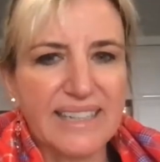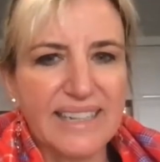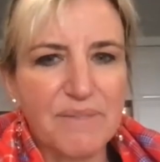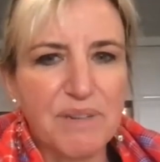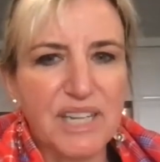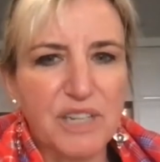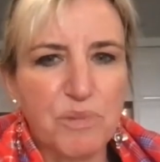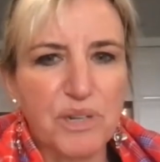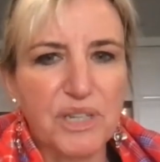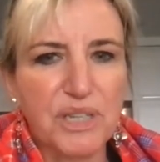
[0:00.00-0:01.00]
And I'm going to
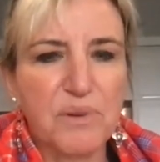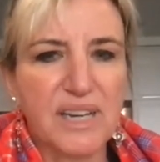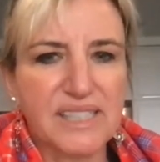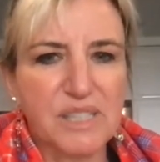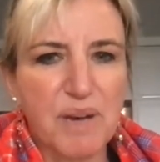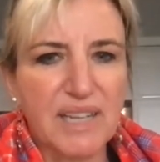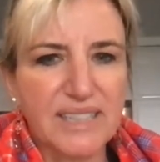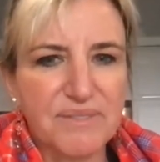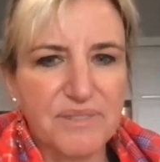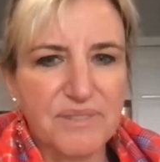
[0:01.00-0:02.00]
put you on
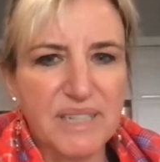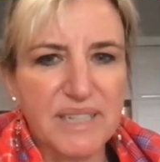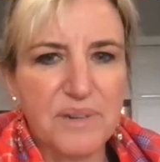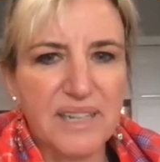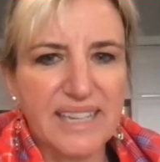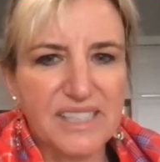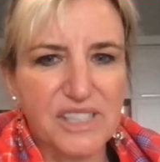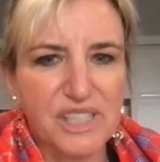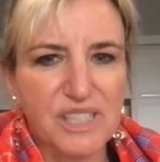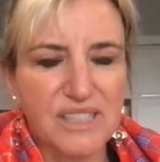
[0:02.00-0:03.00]
spotlight for a minute while I
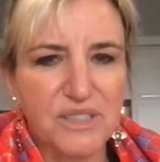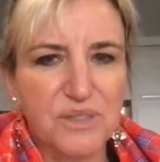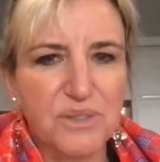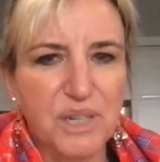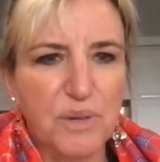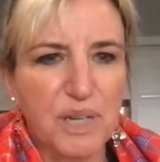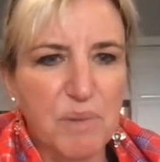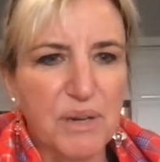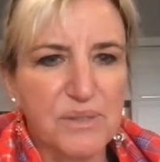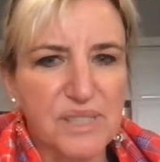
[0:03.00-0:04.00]
just do a quick
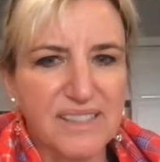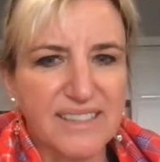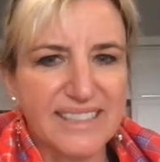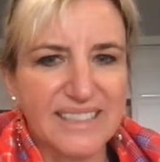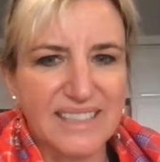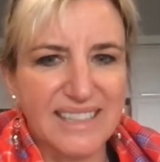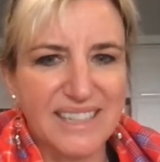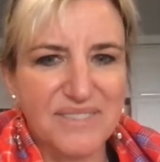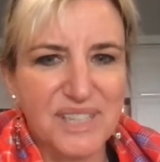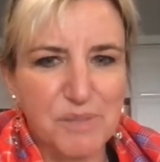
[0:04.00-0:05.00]
post on
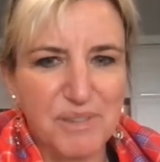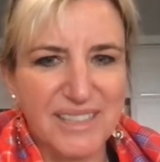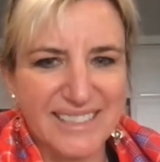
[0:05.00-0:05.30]
Facebook.